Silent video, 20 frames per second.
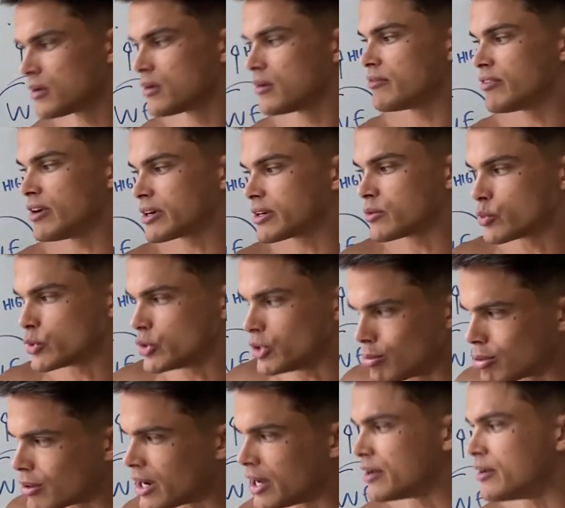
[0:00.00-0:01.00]
fucking real
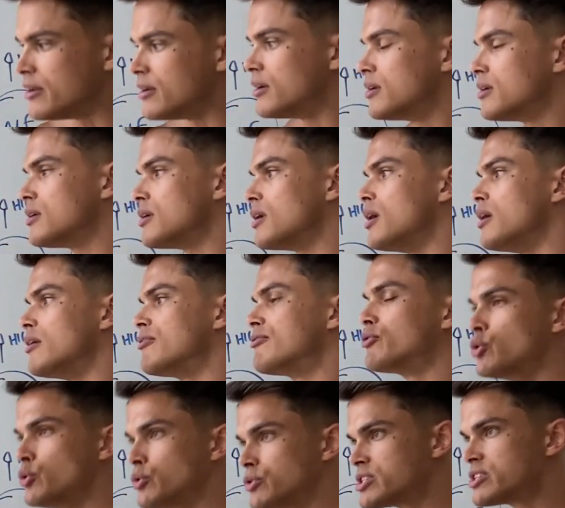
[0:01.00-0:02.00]
bread,
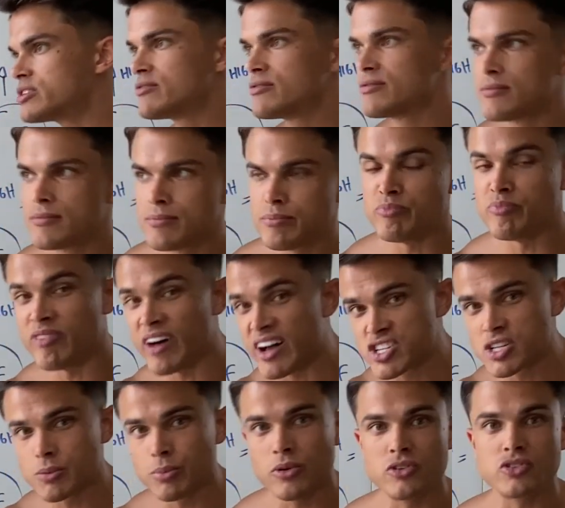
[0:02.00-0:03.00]
fruits,
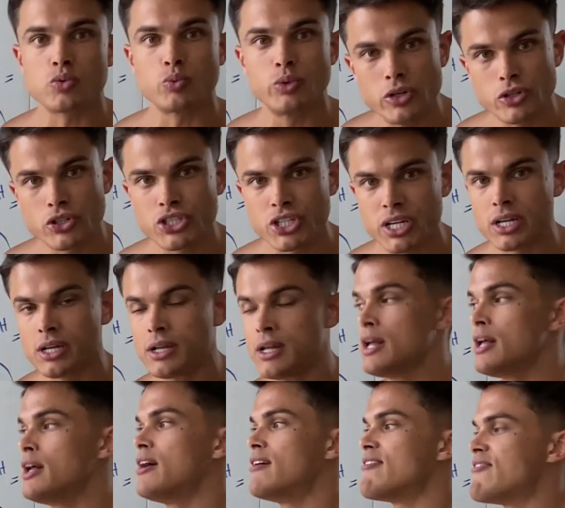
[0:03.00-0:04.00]
vegetables, real shit.
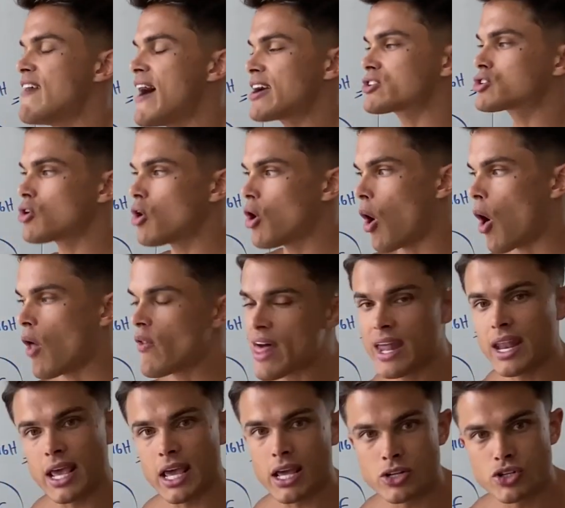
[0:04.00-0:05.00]
Factor all that
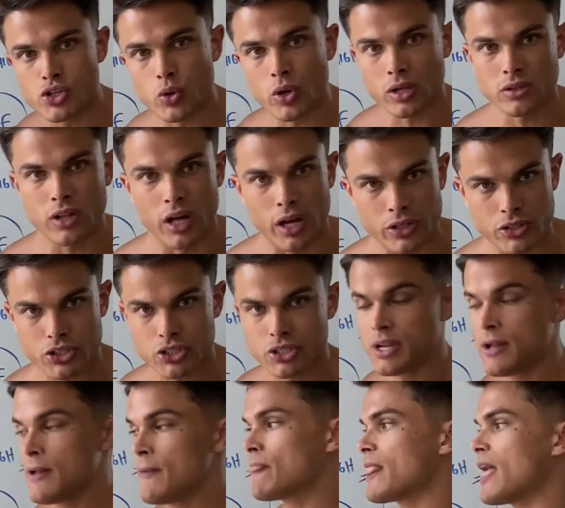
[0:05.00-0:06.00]
in during lunch.
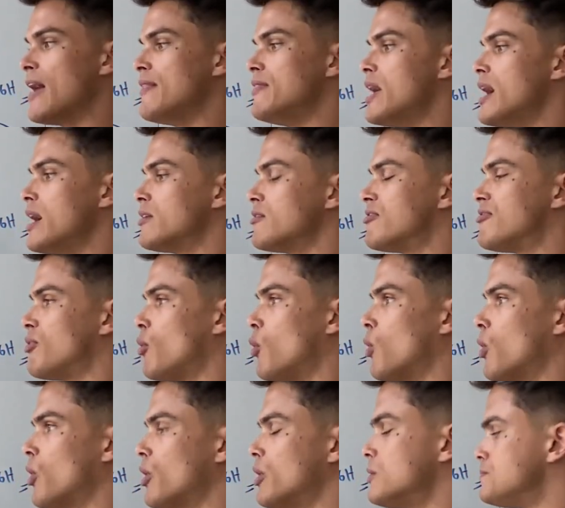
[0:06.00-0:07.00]
And then
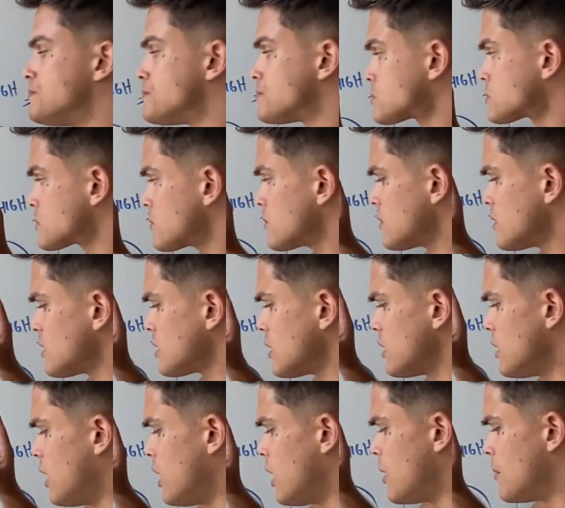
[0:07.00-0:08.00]
for
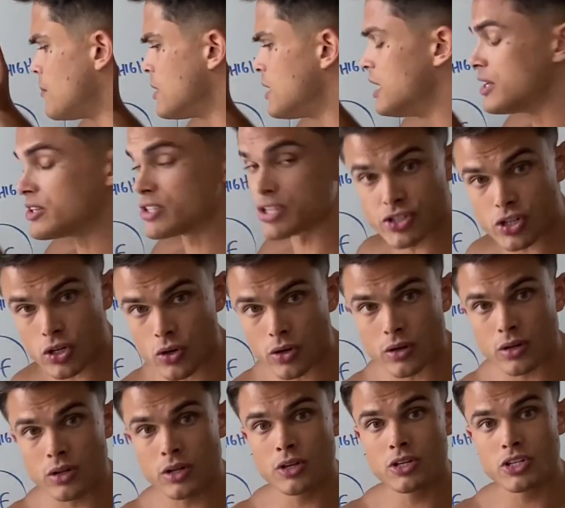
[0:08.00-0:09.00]
dessert,
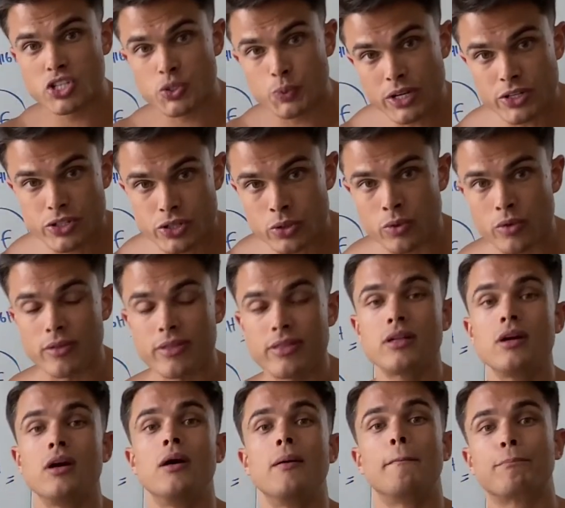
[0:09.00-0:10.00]
sweet tooth,
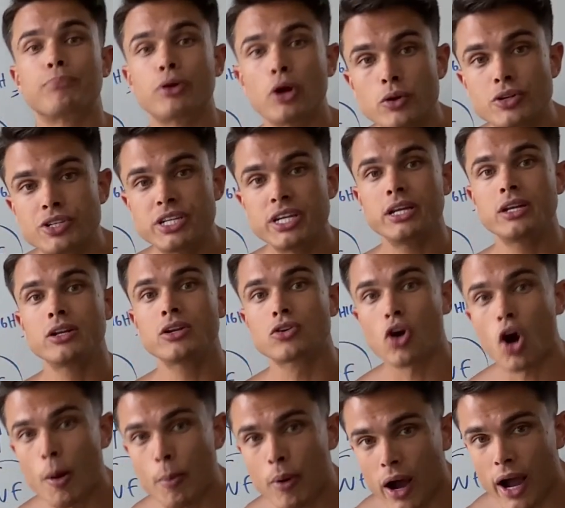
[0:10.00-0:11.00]
protein,
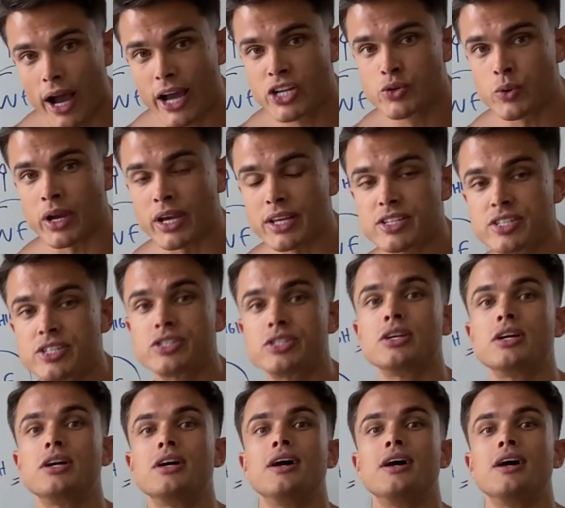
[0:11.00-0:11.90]
carbohydrates.